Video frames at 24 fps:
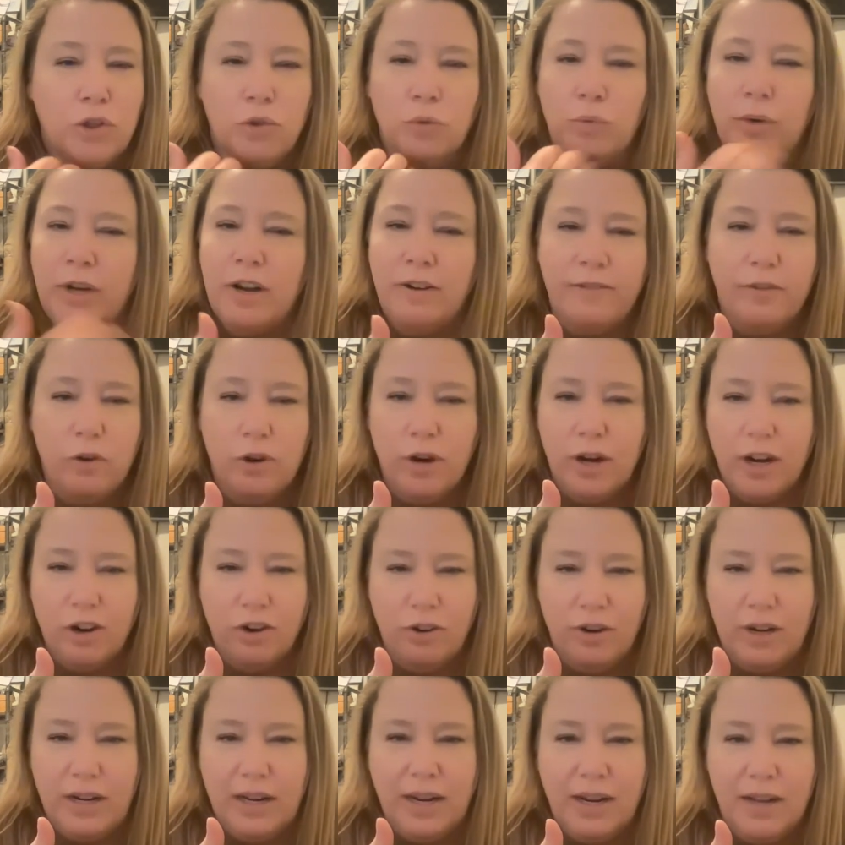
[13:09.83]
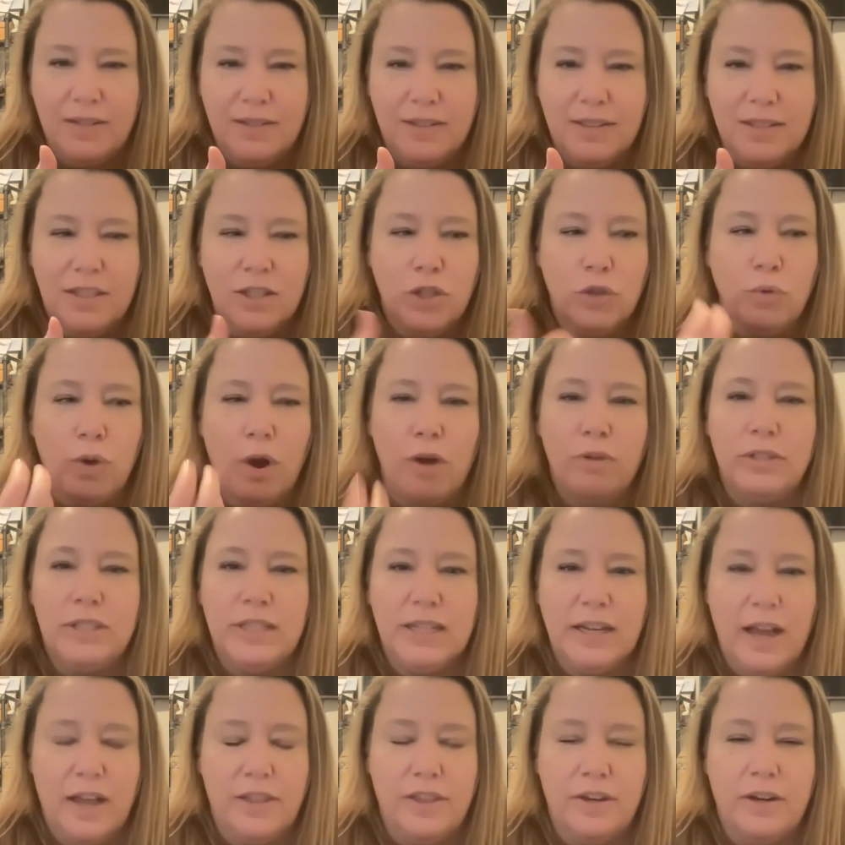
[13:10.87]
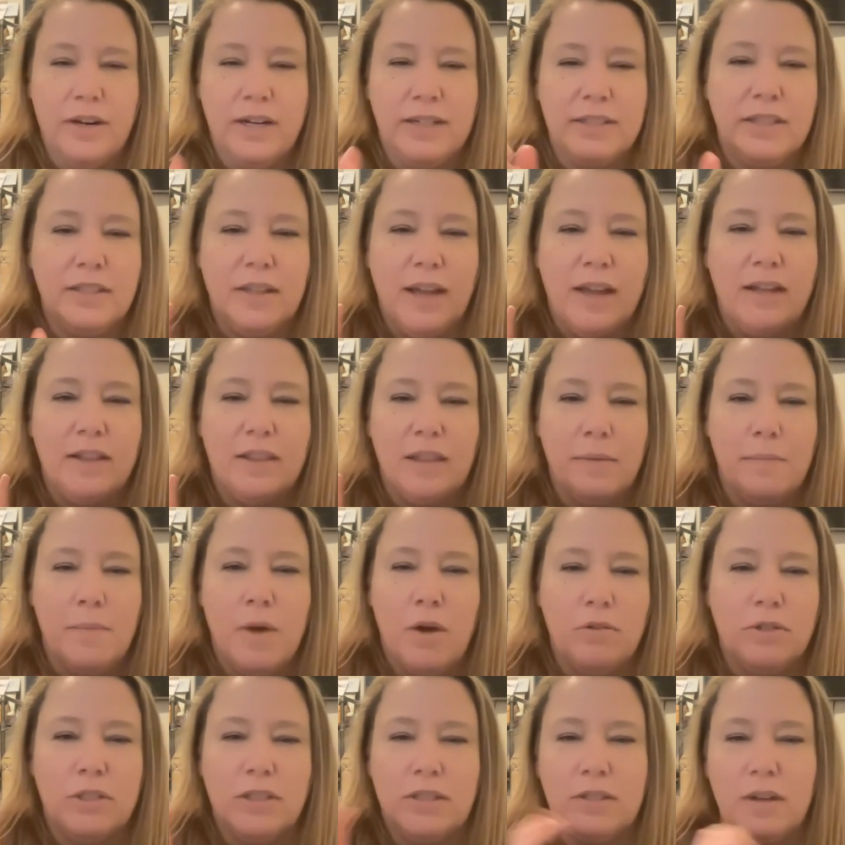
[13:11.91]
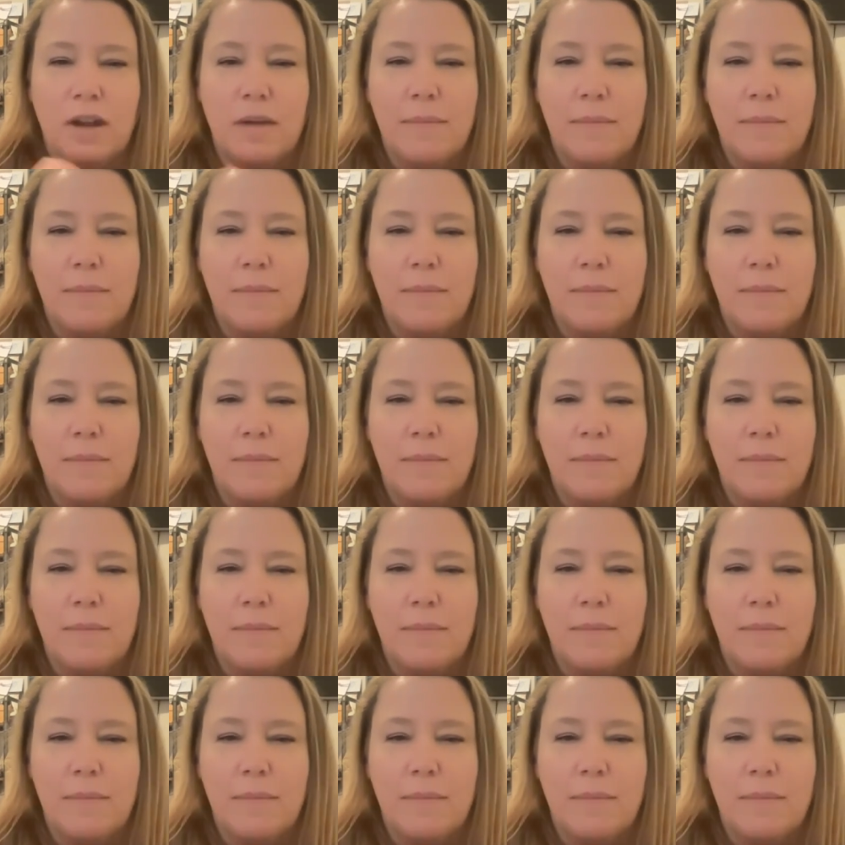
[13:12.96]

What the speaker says: 3 or 4 ingredients thrown together into like the most